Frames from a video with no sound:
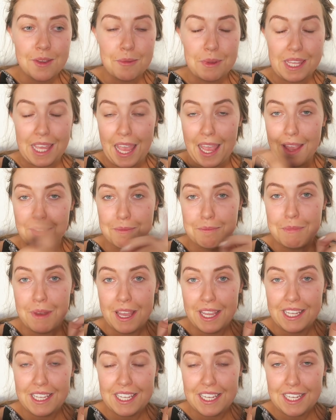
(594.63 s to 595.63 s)
But yeah,
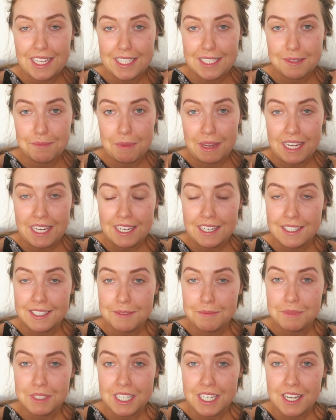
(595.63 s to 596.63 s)
Mike is making
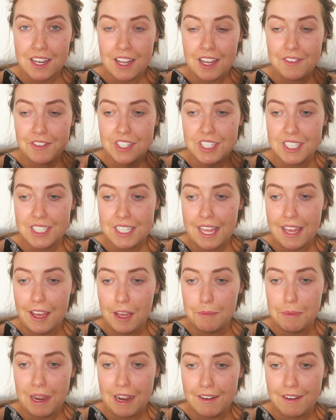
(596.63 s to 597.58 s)
some dinner. I've just set up